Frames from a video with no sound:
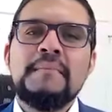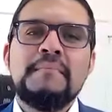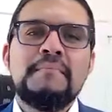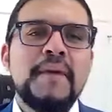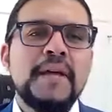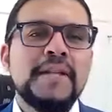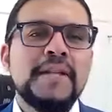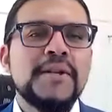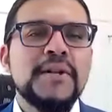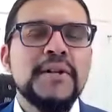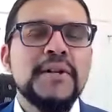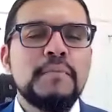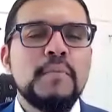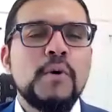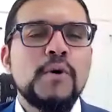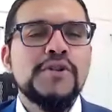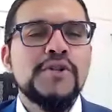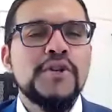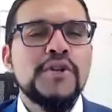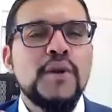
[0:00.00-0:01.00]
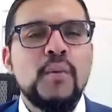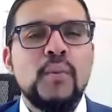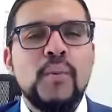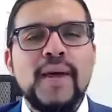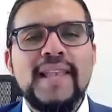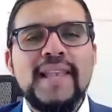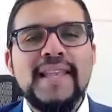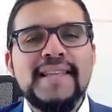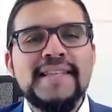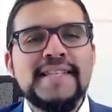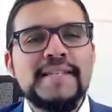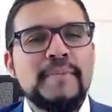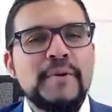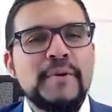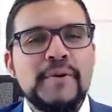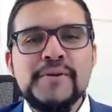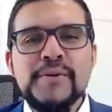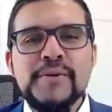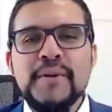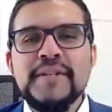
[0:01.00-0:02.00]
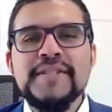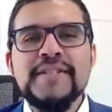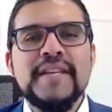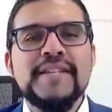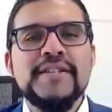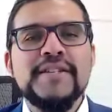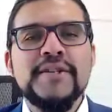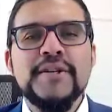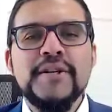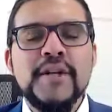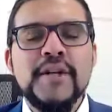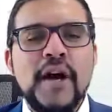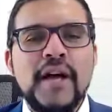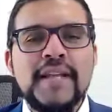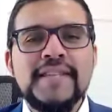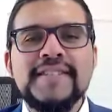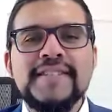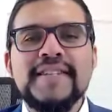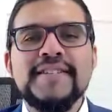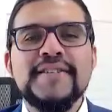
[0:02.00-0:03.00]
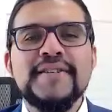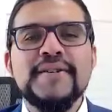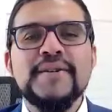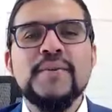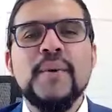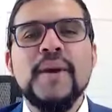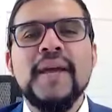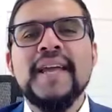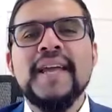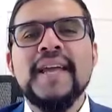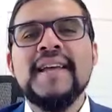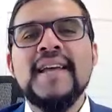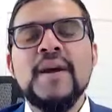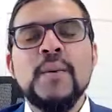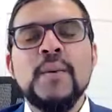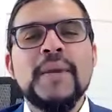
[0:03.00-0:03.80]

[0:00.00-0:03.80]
mental, emotional wellness, spiritual centered, God centered way.